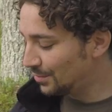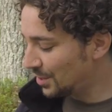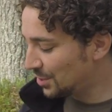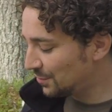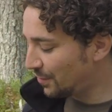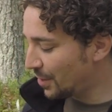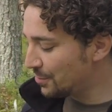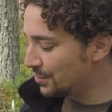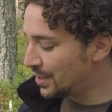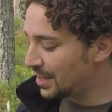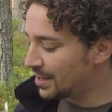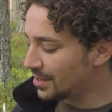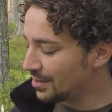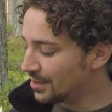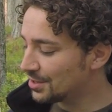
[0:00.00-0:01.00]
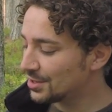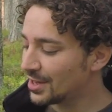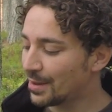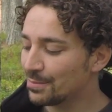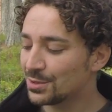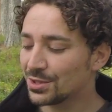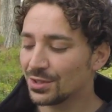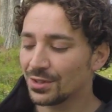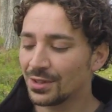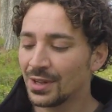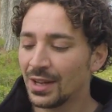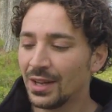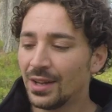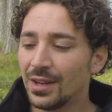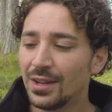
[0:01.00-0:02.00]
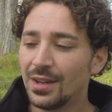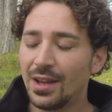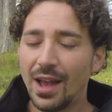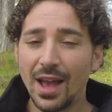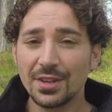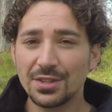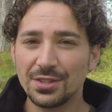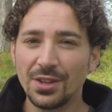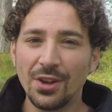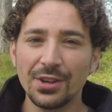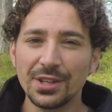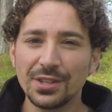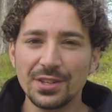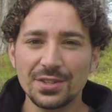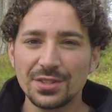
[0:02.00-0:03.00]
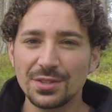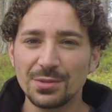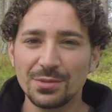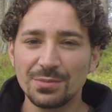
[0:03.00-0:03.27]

This phone here, this Samsung S9, is